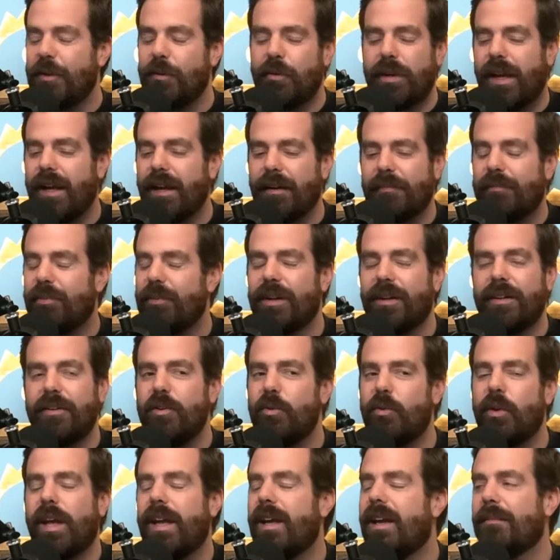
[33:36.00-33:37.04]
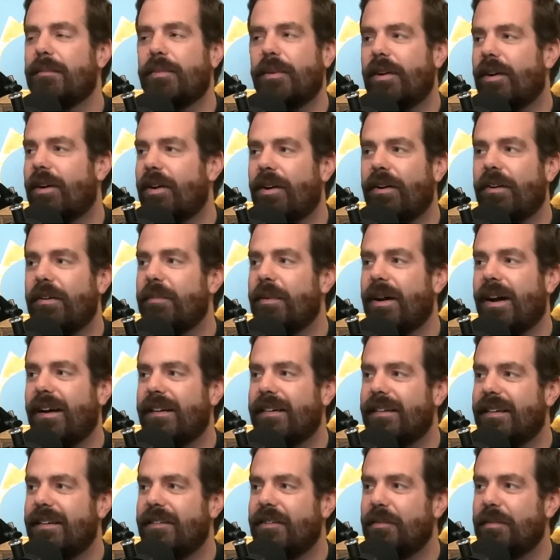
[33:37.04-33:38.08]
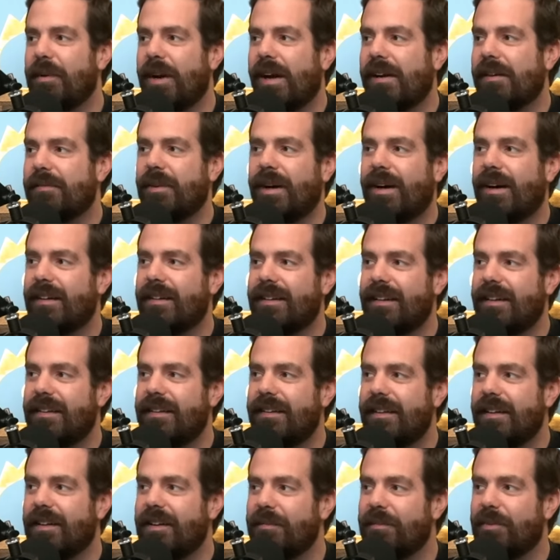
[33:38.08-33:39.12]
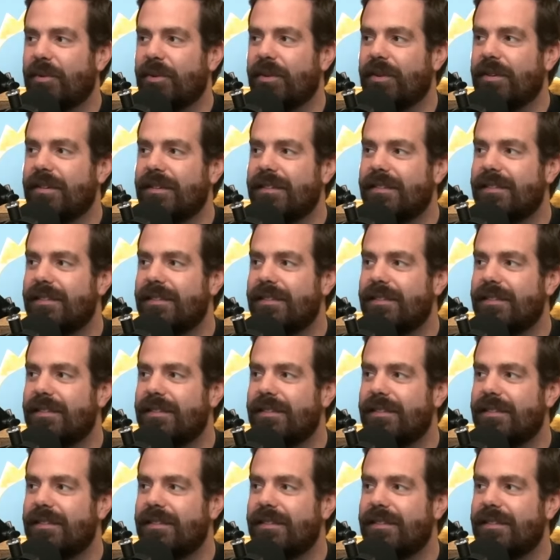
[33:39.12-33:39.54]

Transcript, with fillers: You can't put a hardback in your back pocket at the airport.